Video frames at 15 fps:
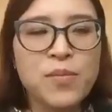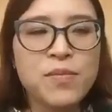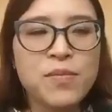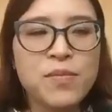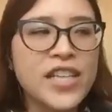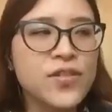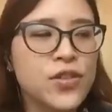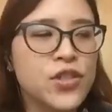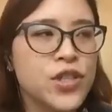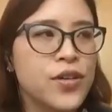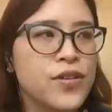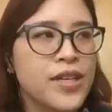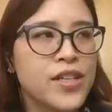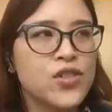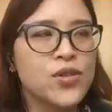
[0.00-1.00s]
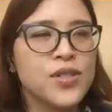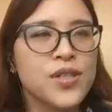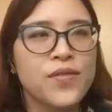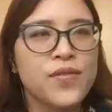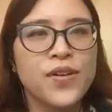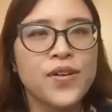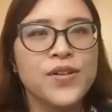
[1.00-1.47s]
Thanks for sharing that,
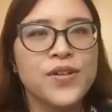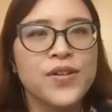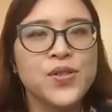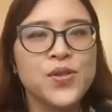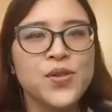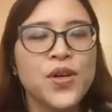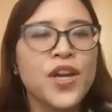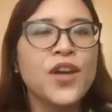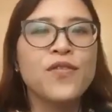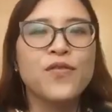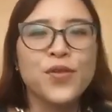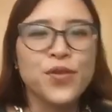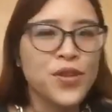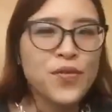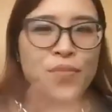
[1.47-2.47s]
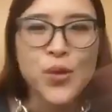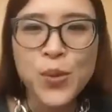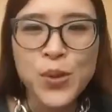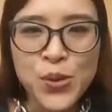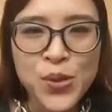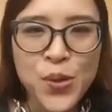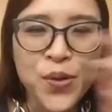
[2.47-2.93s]
Joseph. And also for the
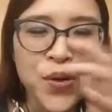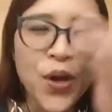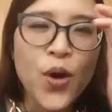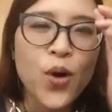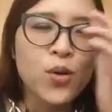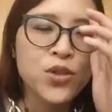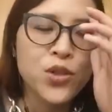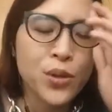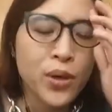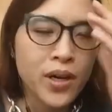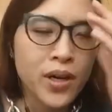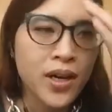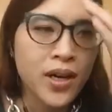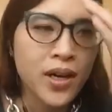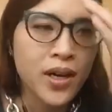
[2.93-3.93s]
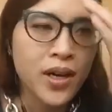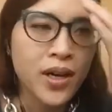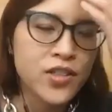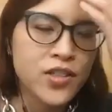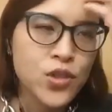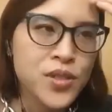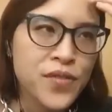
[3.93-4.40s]
viewers who don't know,
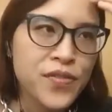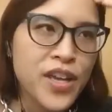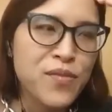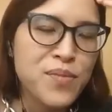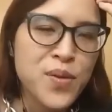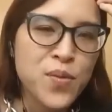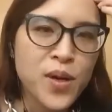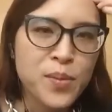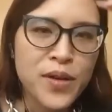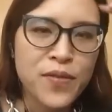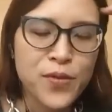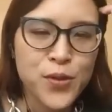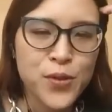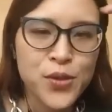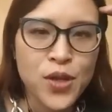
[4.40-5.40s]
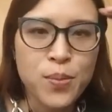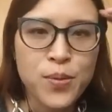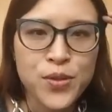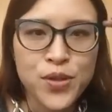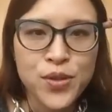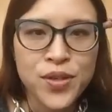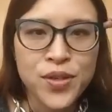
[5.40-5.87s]
Joseph gave me one of my first
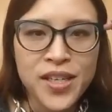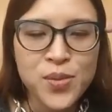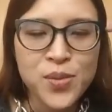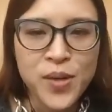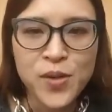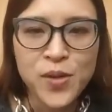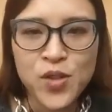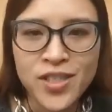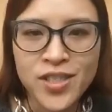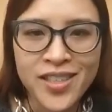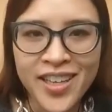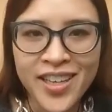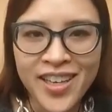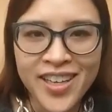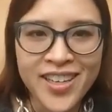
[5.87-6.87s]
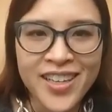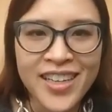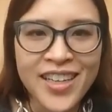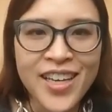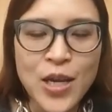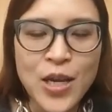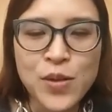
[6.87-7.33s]
opportunities when I was just a kid.
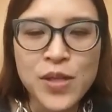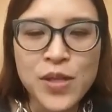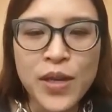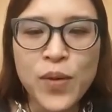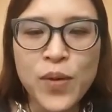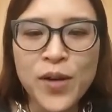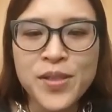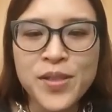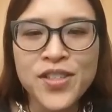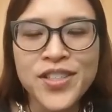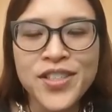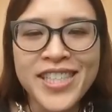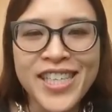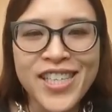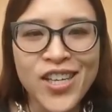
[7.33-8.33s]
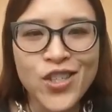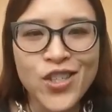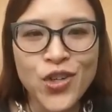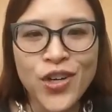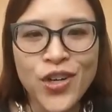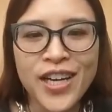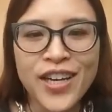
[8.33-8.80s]
It was like when I was still a teenager,
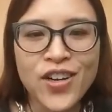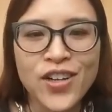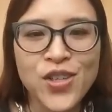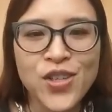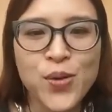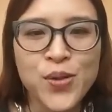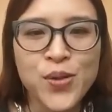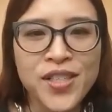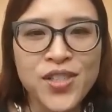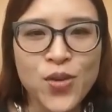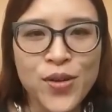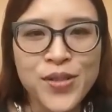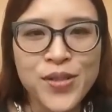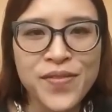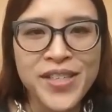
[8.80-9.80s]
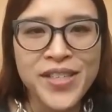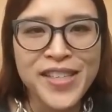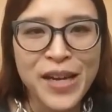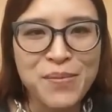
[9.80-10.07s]
and I got to host the TorontoTV segment.